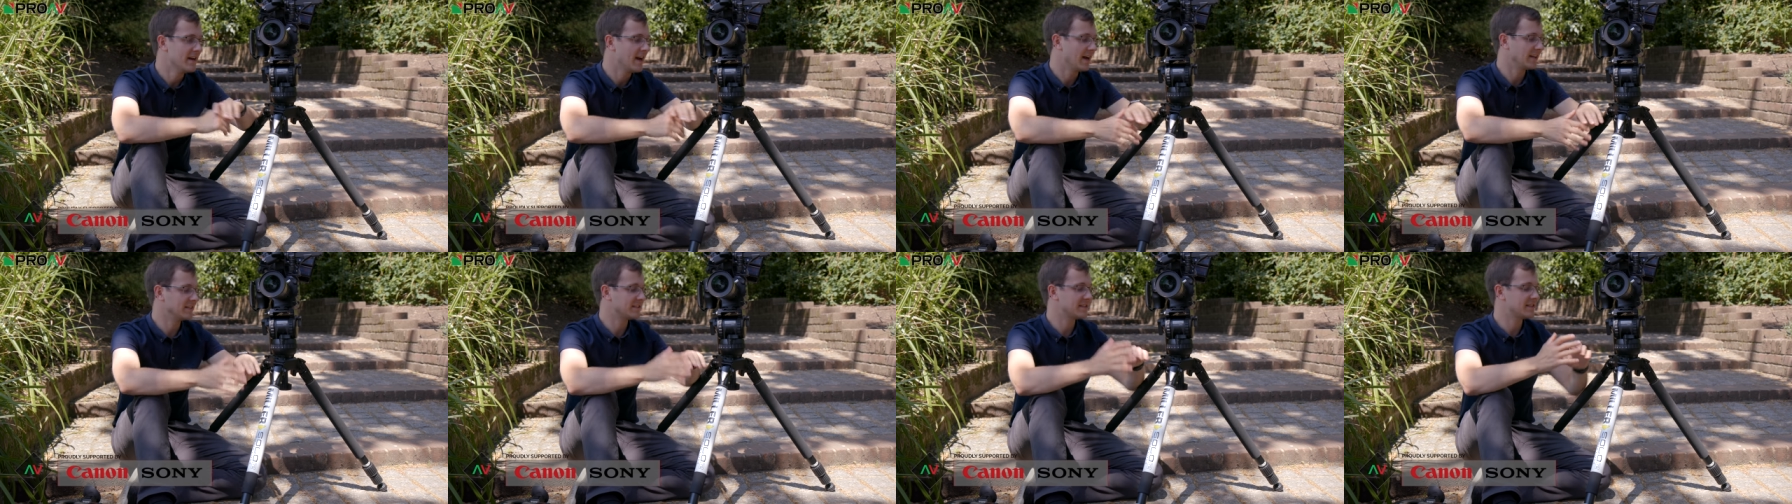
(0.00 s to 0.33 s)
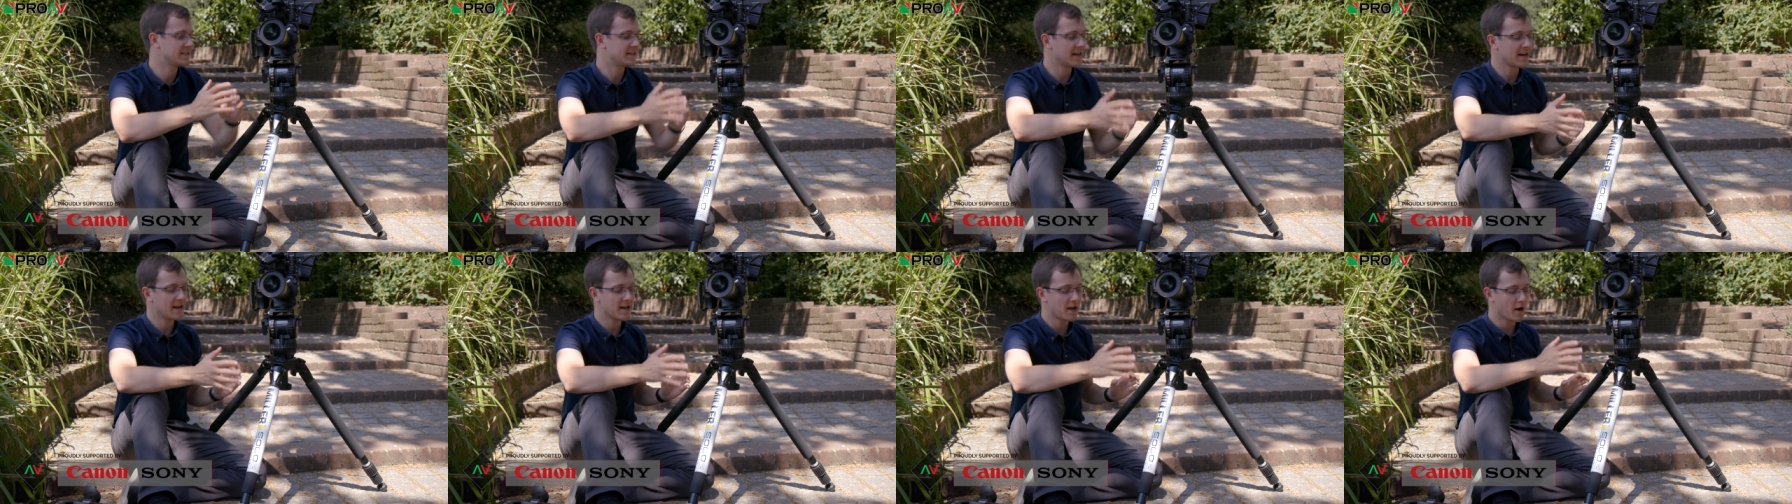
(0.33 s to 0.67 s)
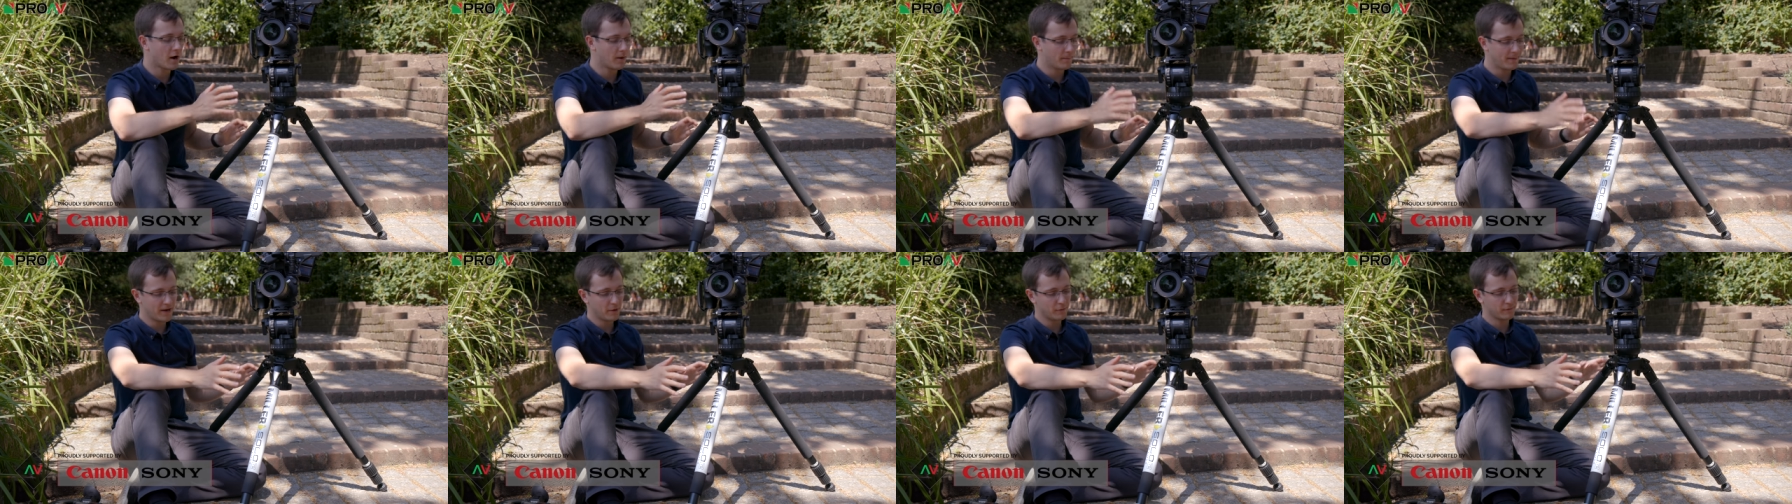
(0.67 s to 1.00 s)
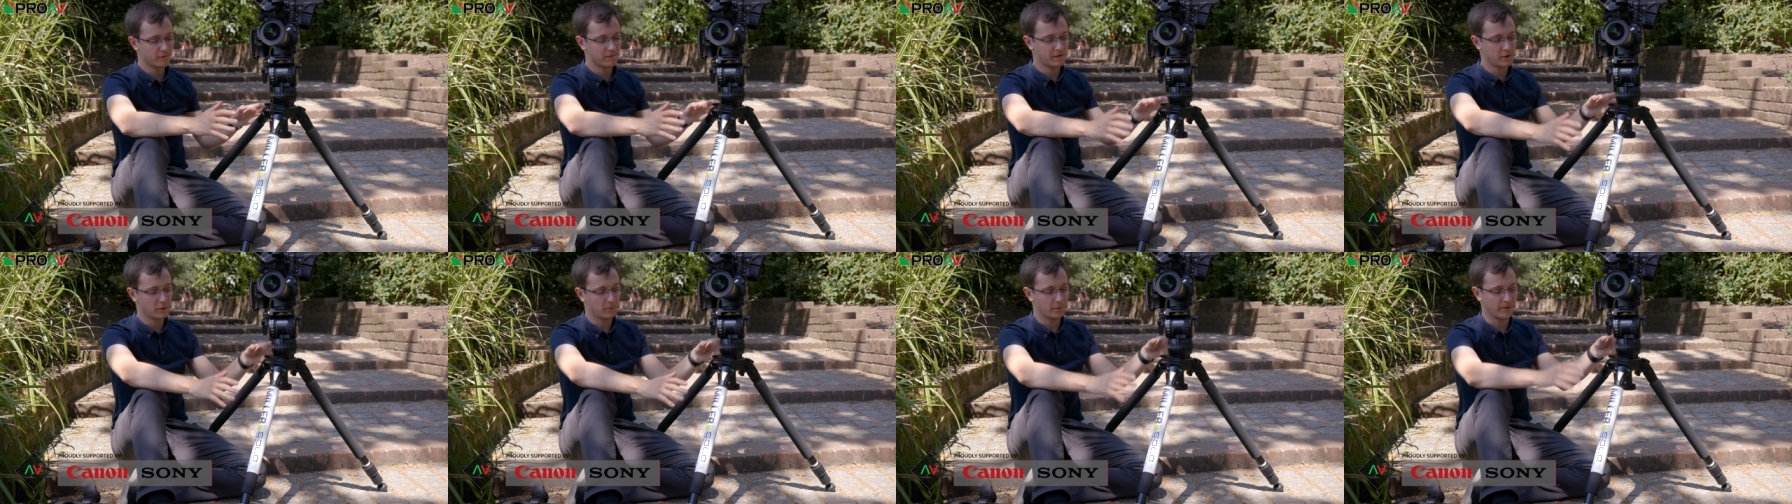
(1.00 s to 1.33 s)
and today I'm
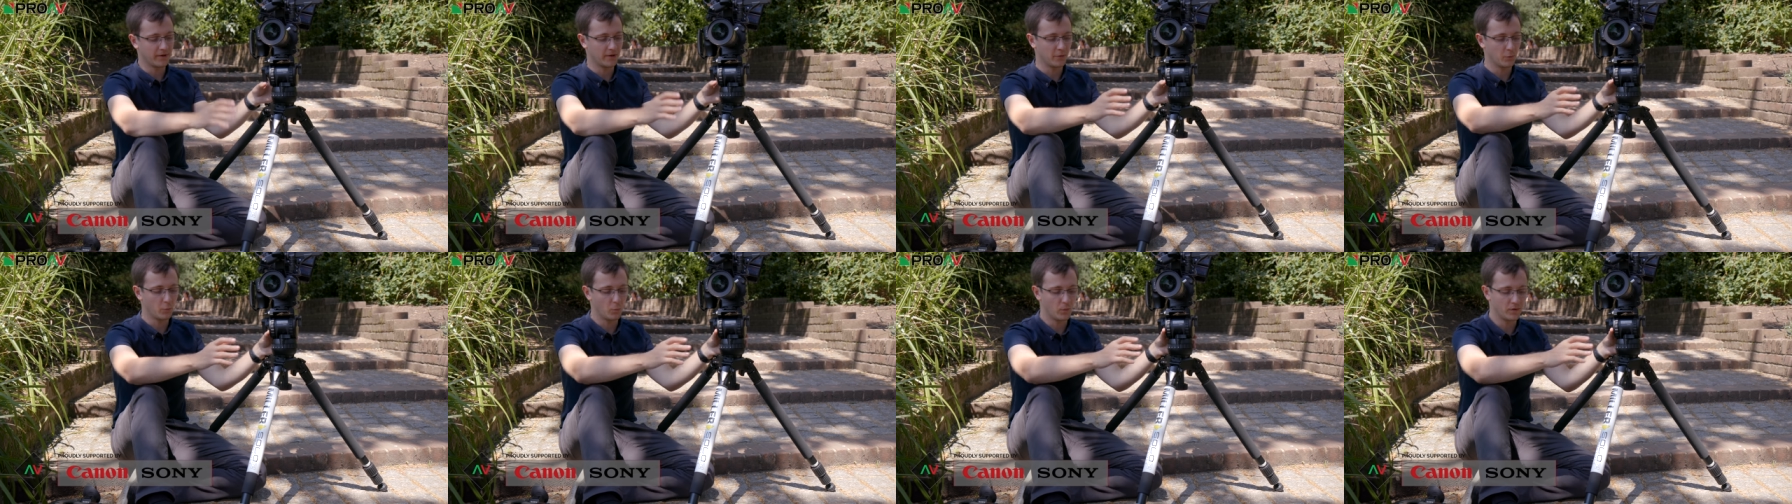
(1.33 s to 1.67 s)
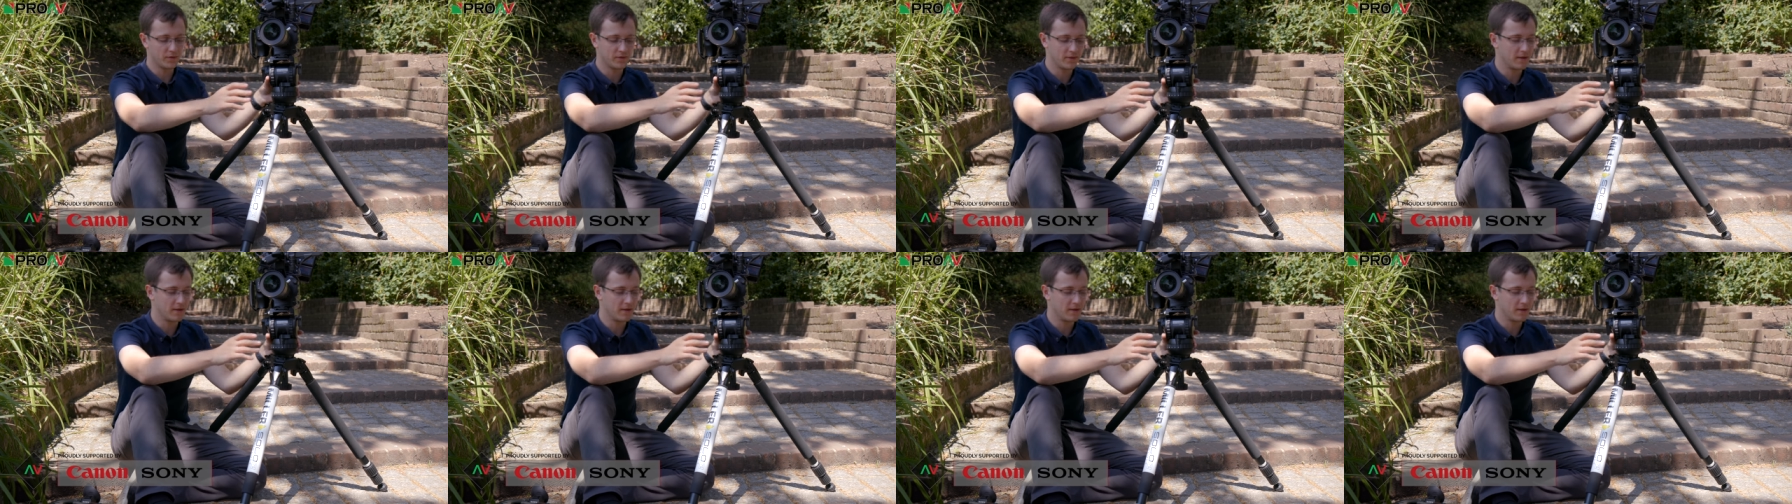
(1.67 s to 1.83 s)
out filming with